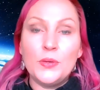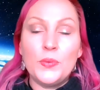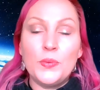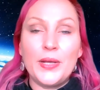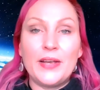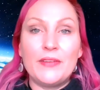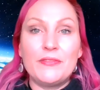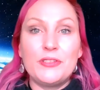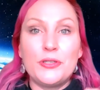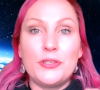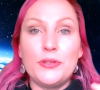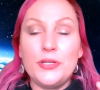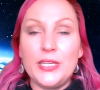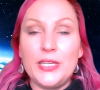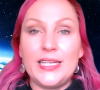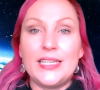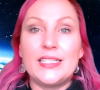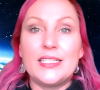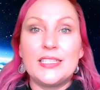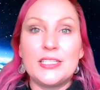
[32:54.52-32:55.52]
We have 2
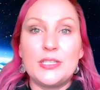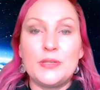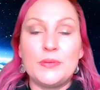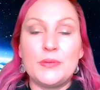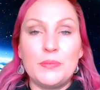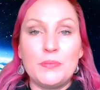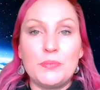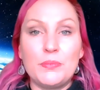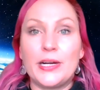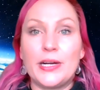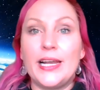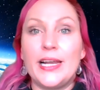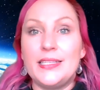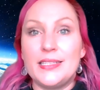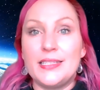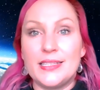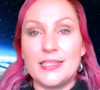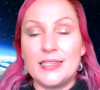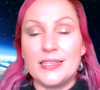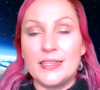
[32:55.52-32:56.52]
years to
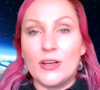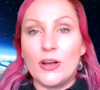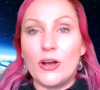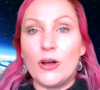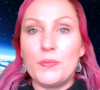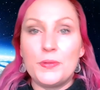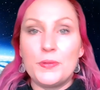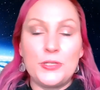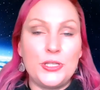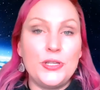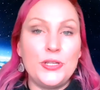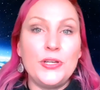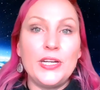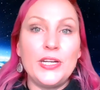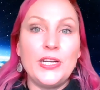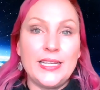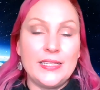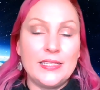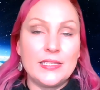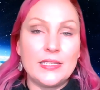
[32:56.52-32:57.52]
embrace
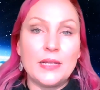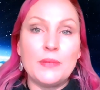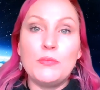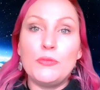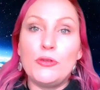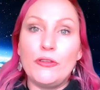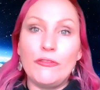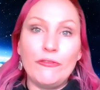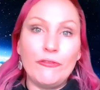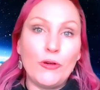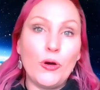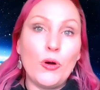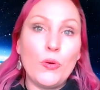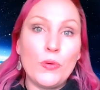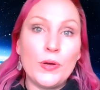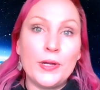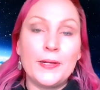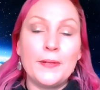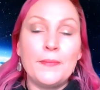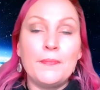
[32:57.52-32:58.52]
opportunities and move
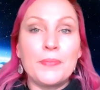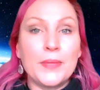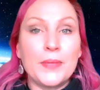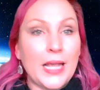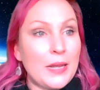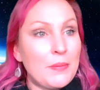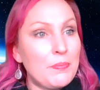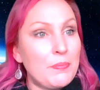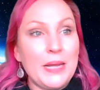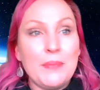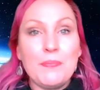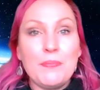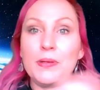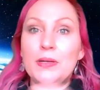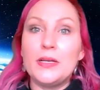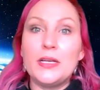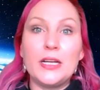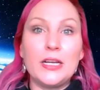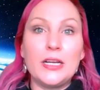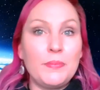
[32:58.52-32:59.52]
forward. And
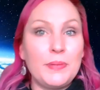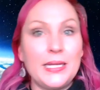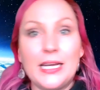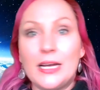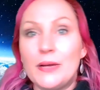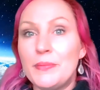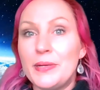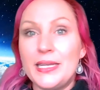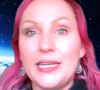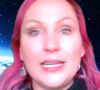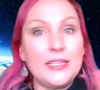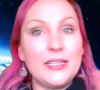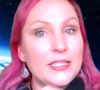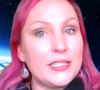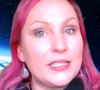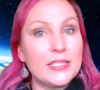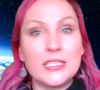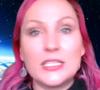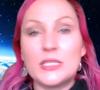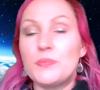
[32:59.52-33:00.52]
people are going to be coming
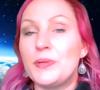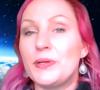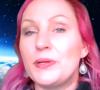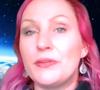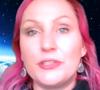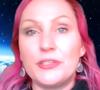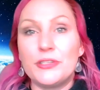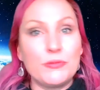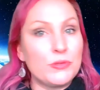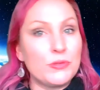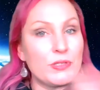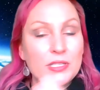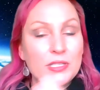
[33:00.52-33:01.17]
into the spiritual